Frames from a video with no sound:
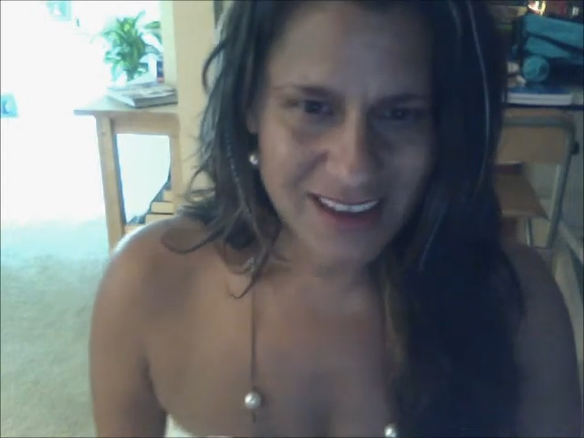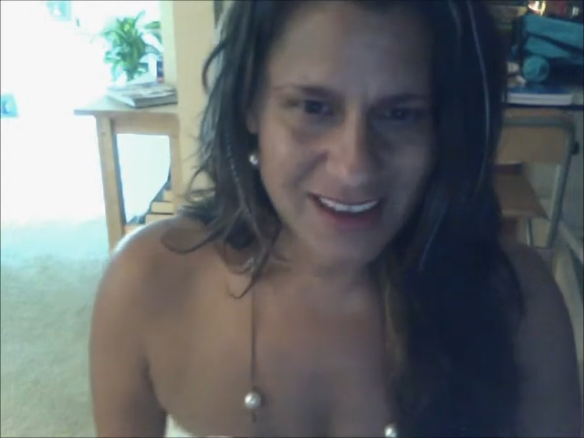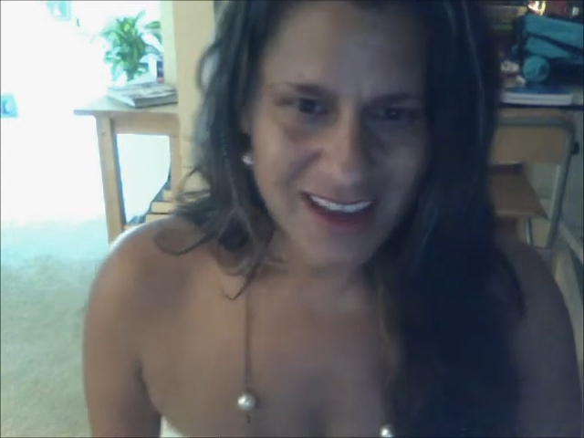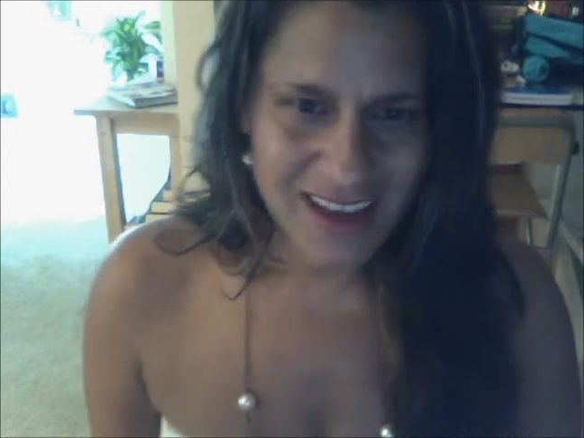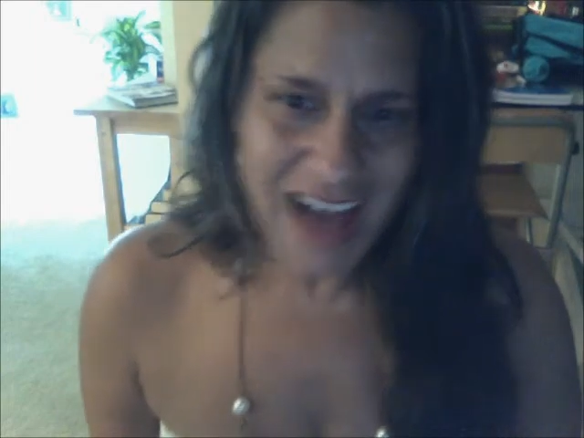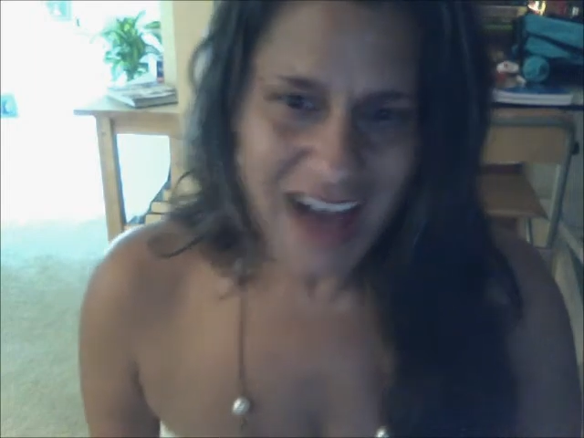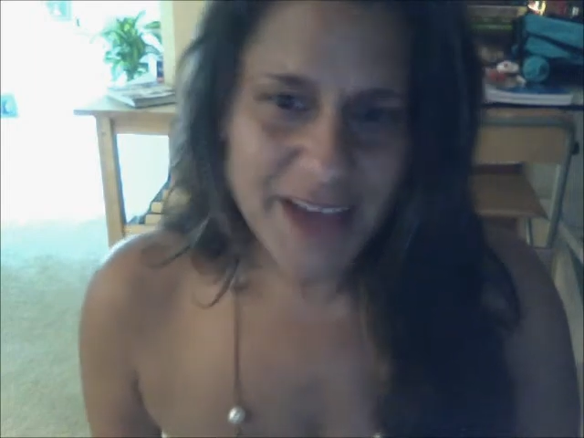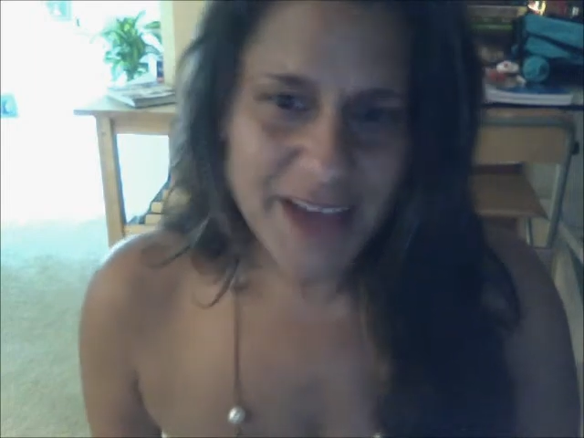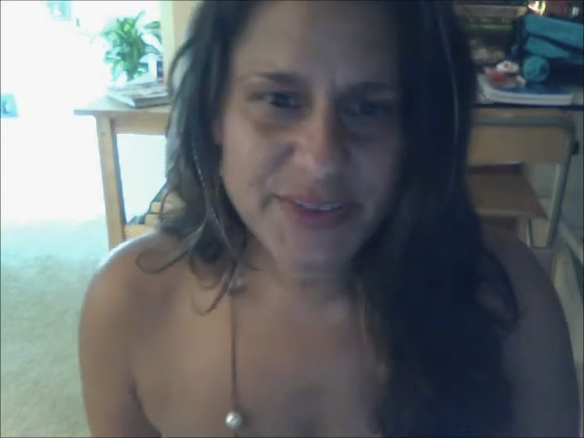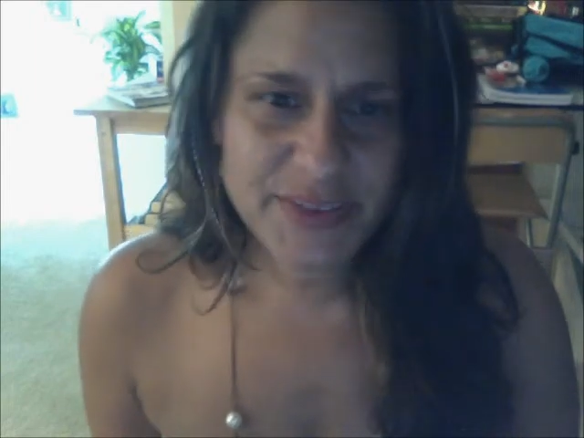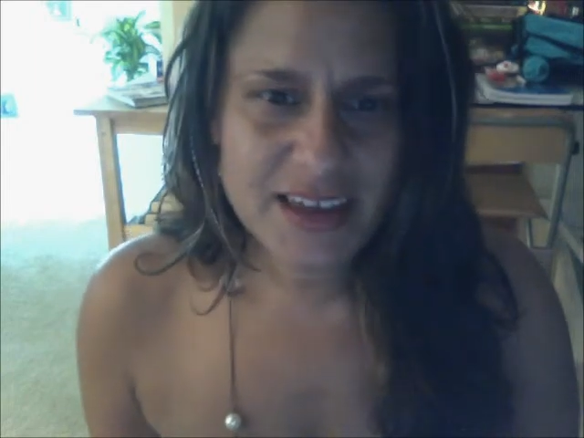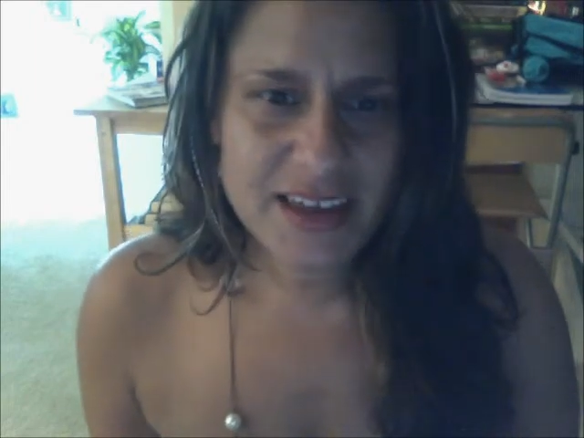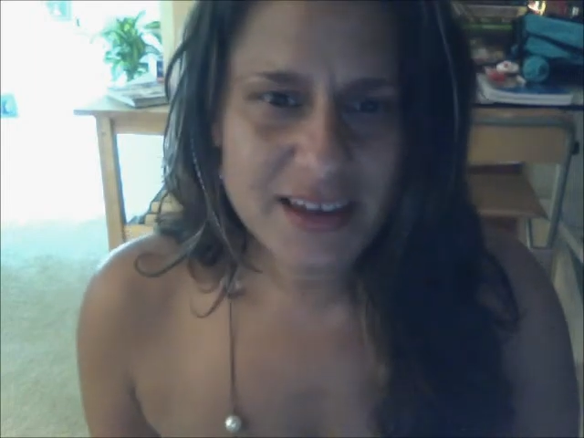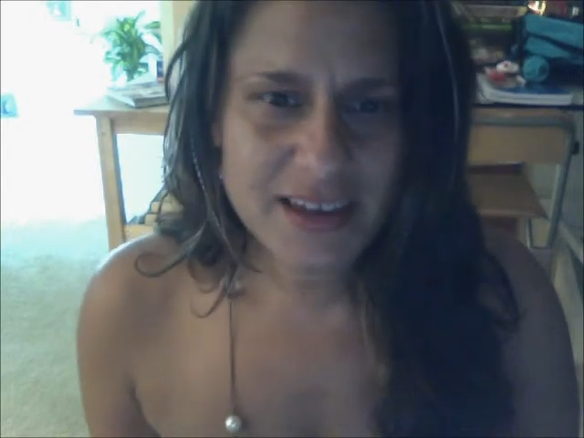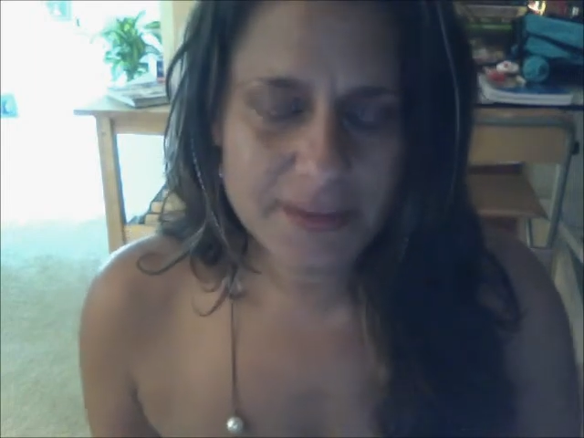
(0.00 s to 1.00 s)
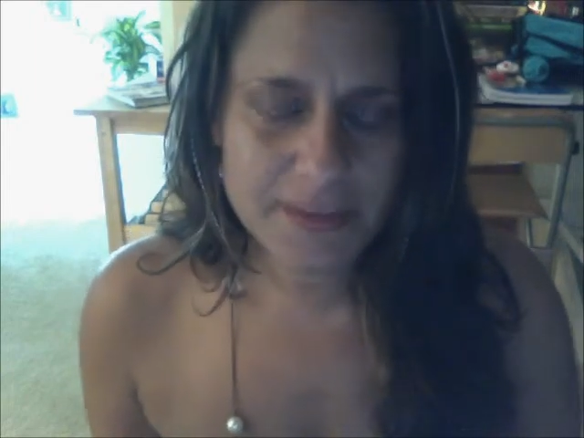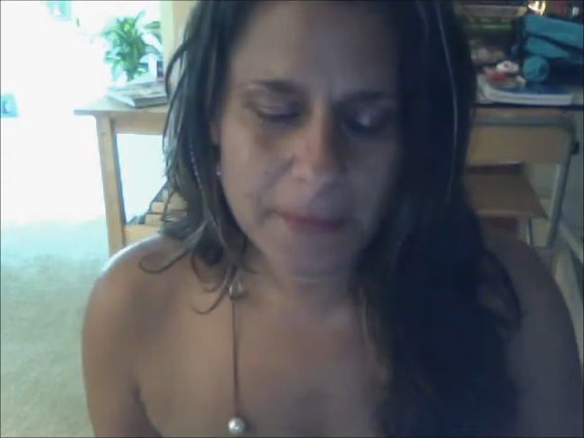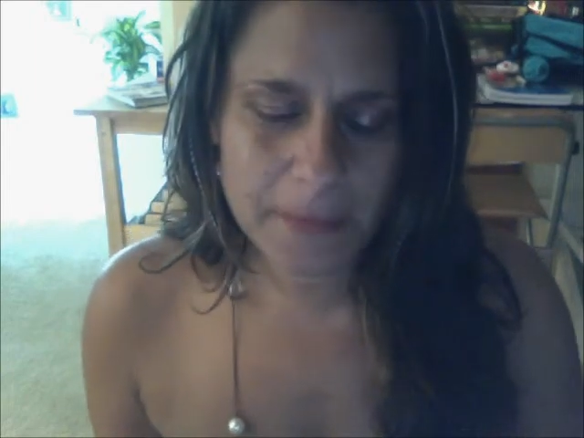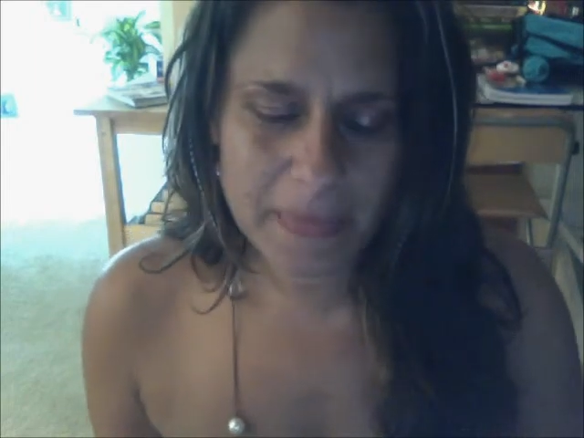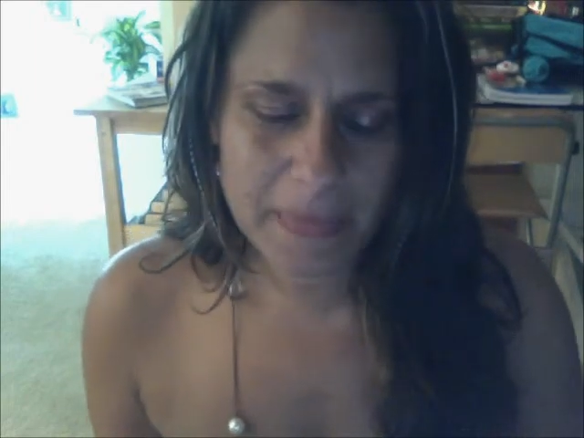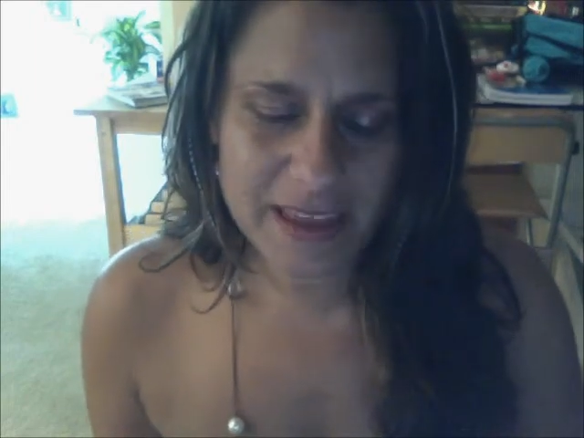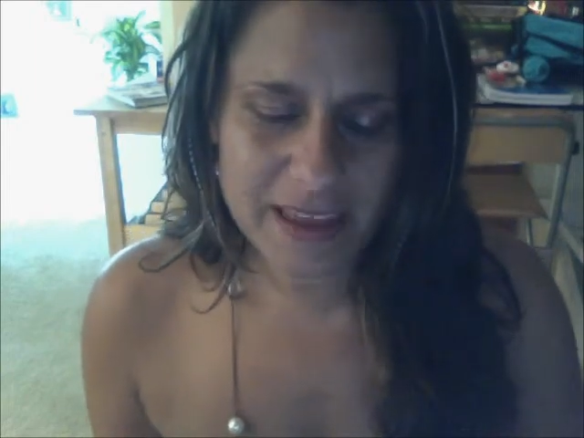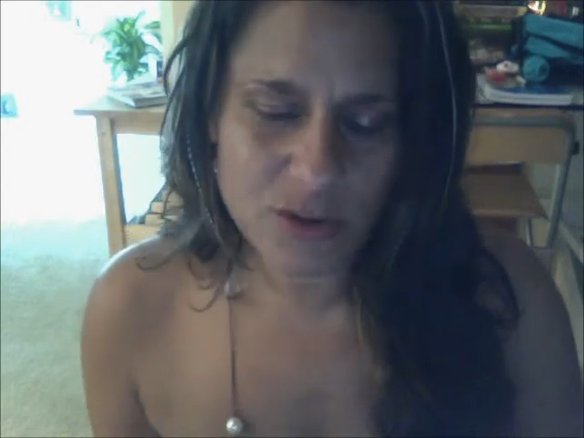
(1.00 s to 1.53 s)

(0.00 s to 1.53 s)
I think in